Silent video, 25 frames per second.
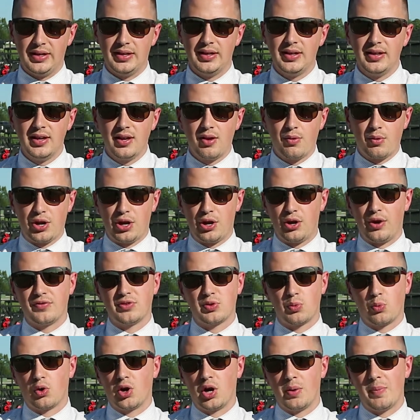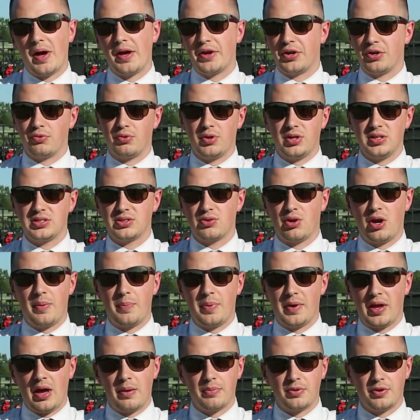You don't have to worry about your wrists
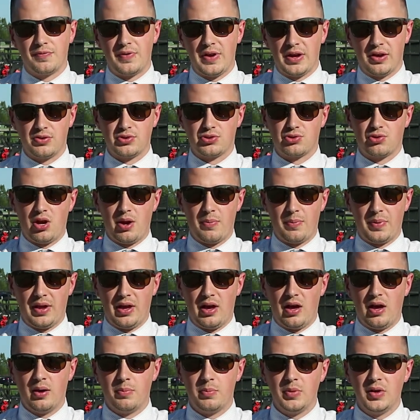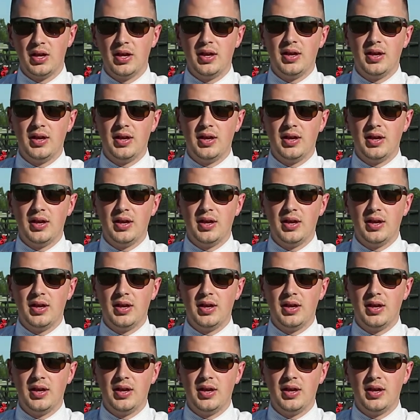cramping up, your fingers cramping up.